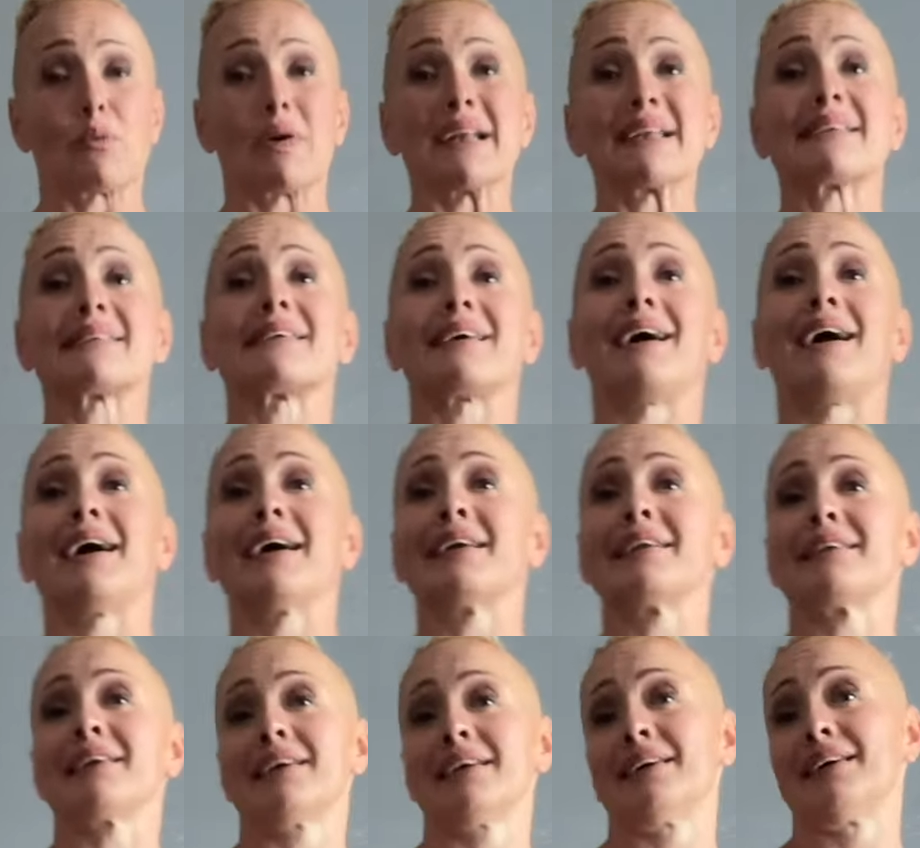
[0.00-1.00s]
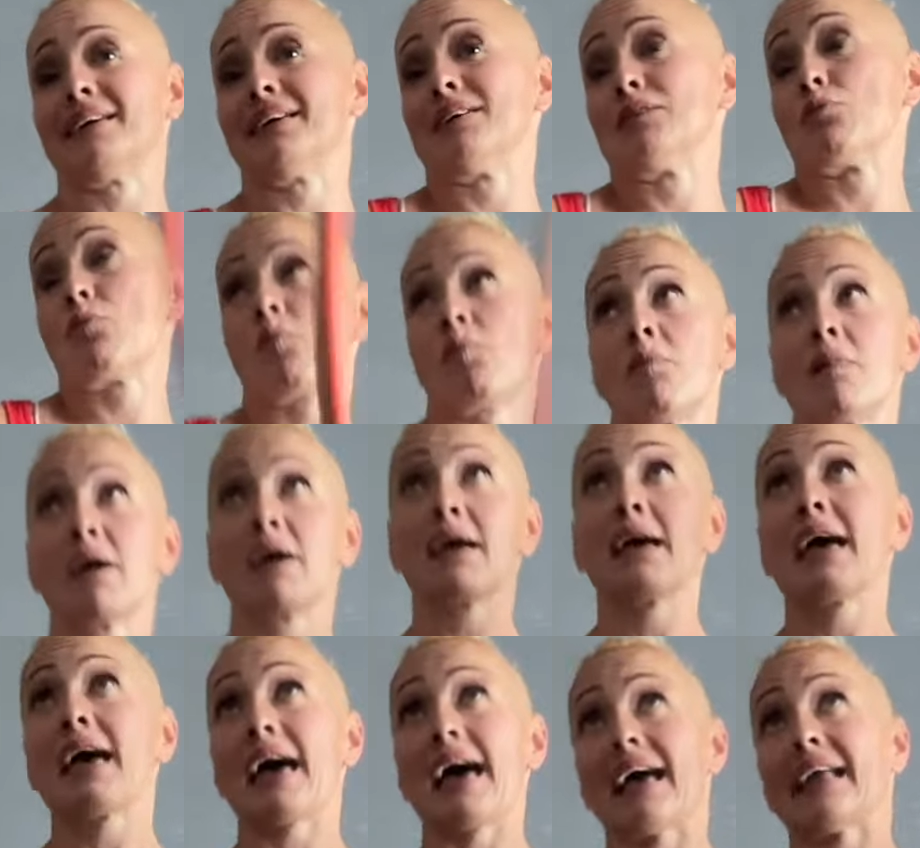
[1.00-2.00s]
one side
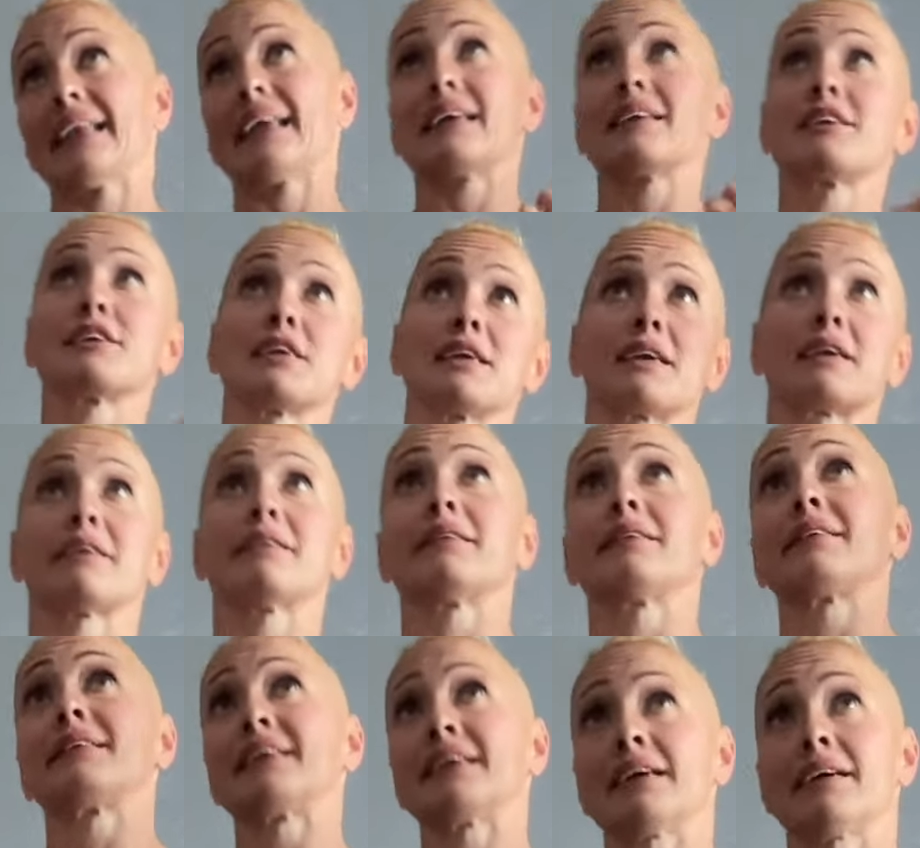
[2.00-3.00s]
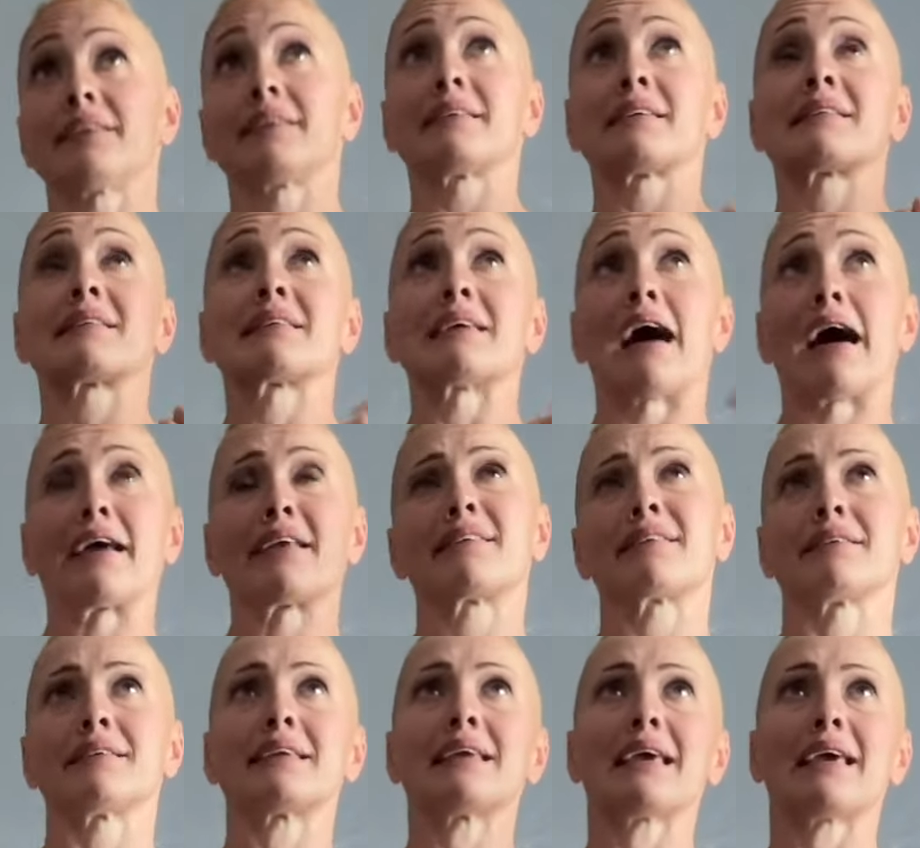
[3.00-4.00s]
and then chicken on the other side.
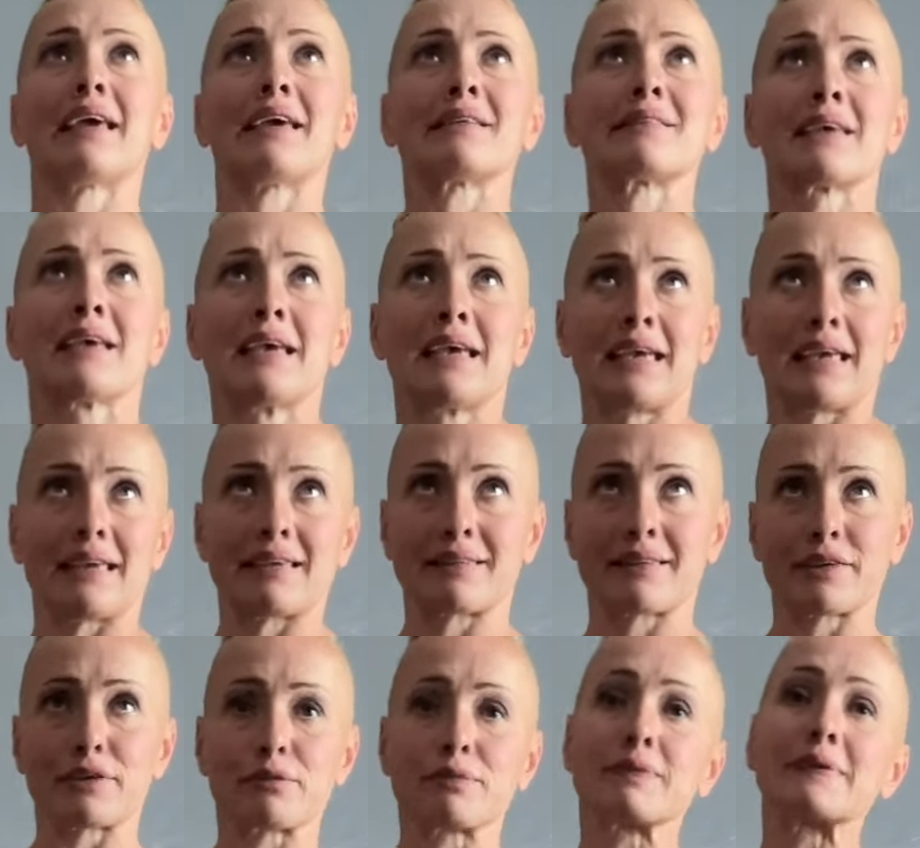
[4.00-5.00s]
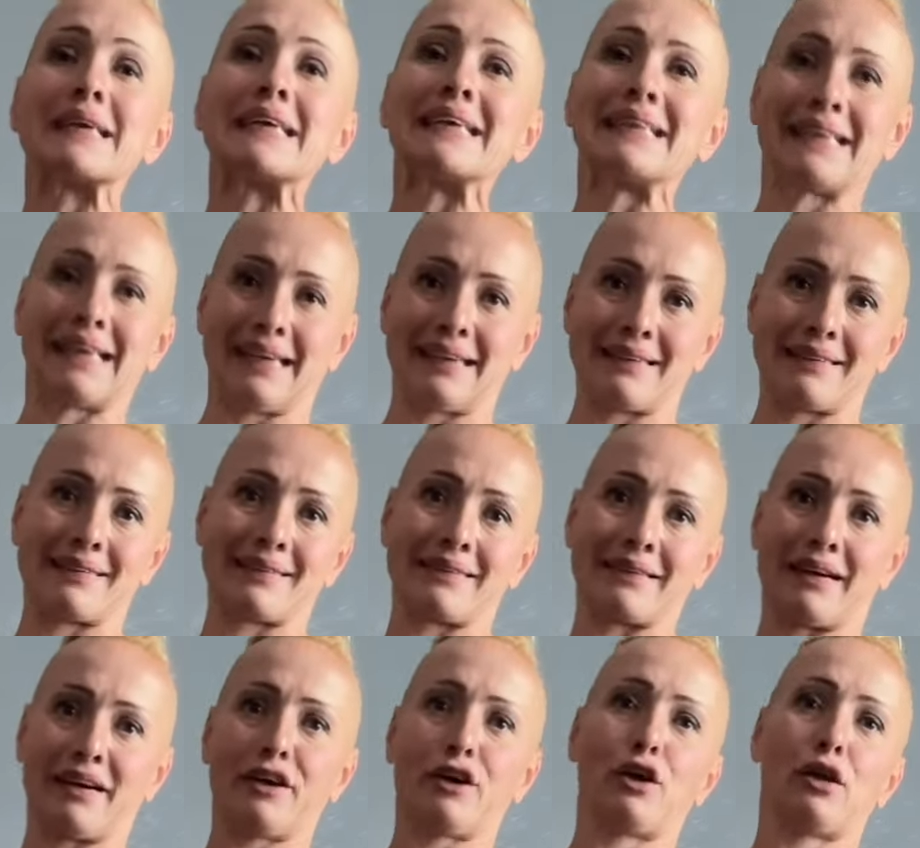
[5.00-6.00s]
So this is the relay
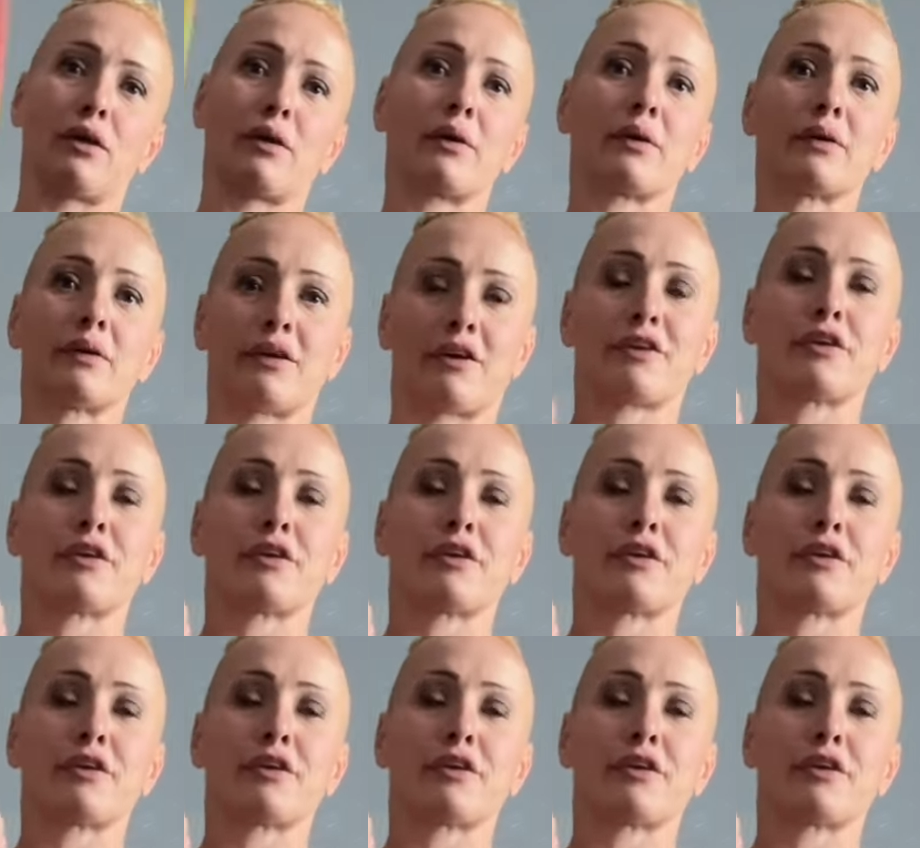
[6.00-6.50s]
style hula